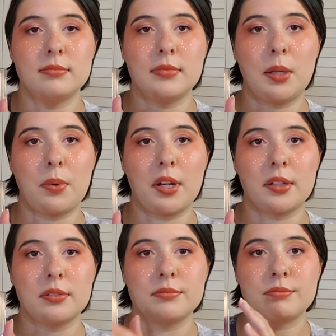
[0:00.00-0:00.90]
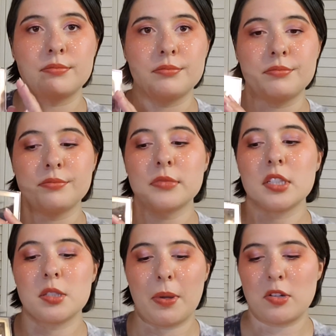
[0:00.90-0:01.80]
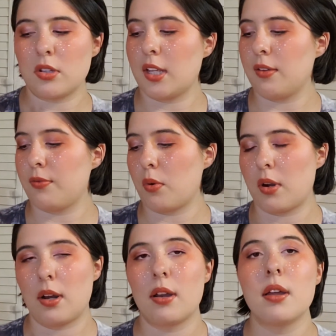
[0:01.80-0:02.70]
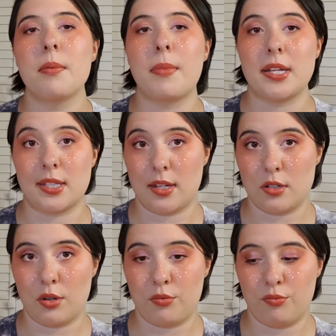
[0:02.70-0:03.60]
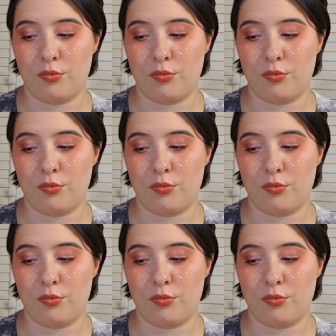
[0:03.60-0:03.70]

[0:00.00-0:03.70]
They work, especially for my skin tone.